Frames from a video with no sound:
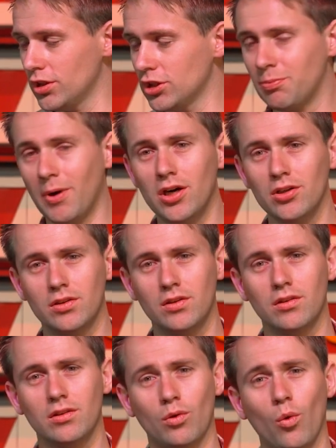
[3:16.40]
this ball
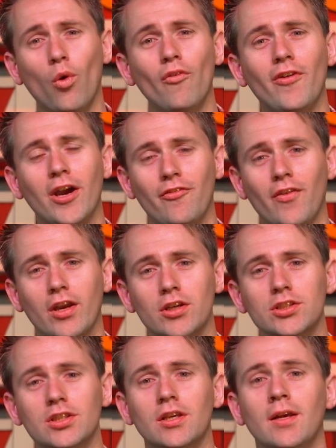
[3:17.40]
to all 5
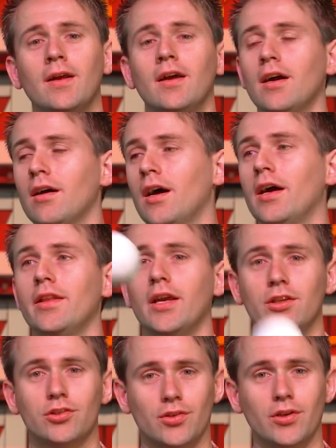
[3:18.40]
fingers, and
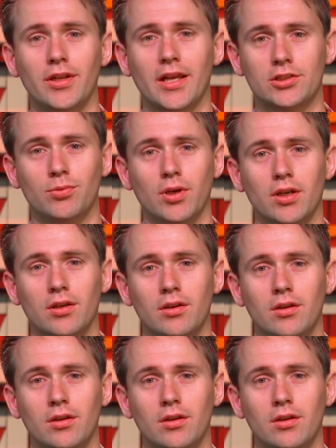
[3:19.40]
then you throw the next one.